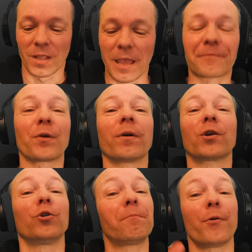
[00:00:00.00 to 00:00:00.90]
If they're a
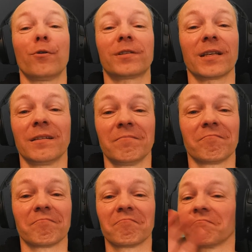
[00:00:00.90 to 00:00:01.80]
good person,
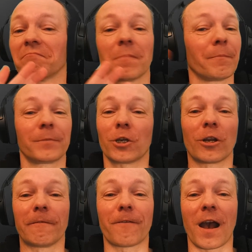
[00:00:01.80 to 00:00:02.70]

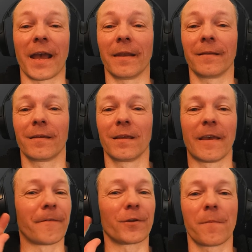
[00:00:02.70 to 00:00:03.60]
totally fine.
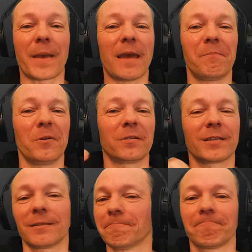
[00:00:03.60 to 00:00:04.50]
If they're a bad
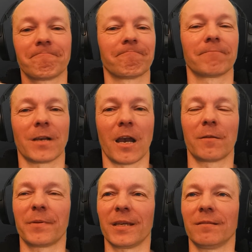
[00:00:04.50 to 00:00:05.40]
person, I
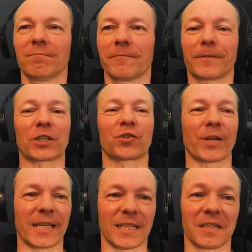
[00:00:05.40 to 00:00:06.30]
would be
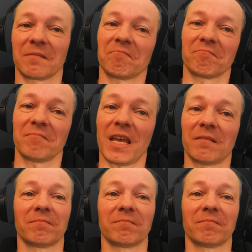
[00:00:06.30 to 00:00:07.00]
frustrated. Yeah.